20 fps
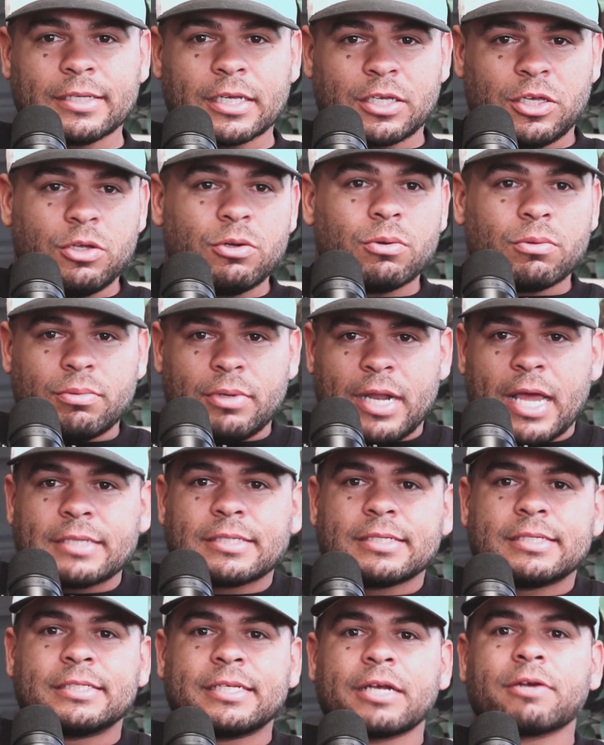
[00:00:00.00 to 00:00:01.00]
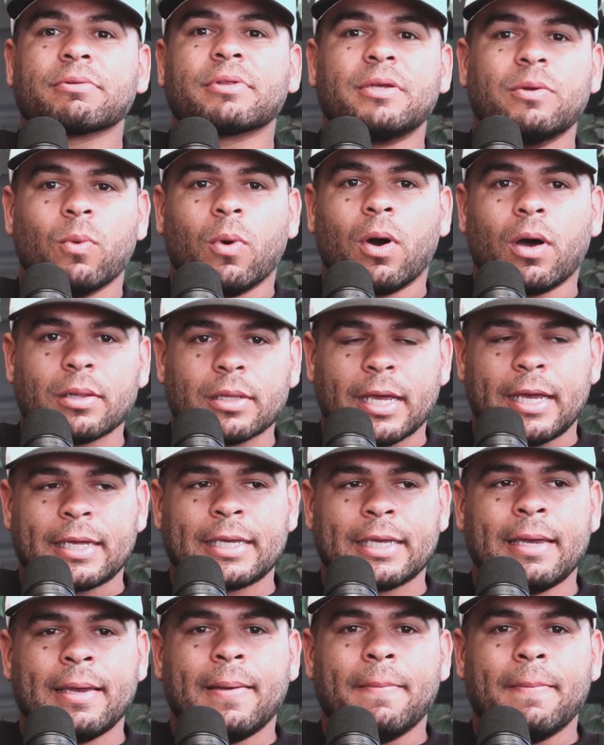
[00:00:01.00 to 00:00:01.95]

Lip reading: Like, you don't necessarily want like